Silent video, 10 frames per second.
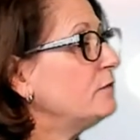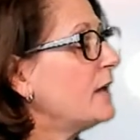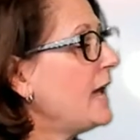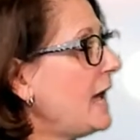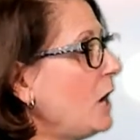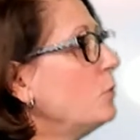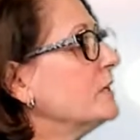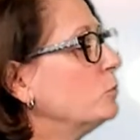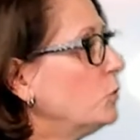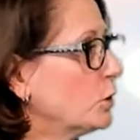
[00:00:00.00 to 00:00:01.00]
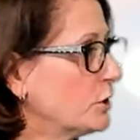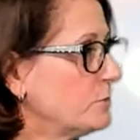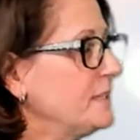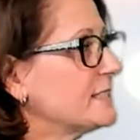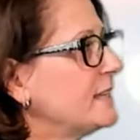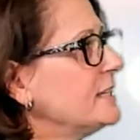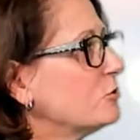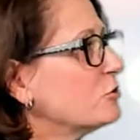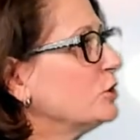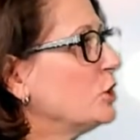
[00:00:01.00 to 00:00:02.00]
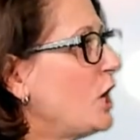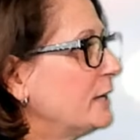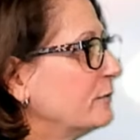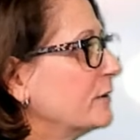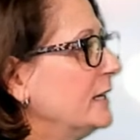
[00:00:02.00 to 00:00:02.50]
How it works, because I think there's a lot of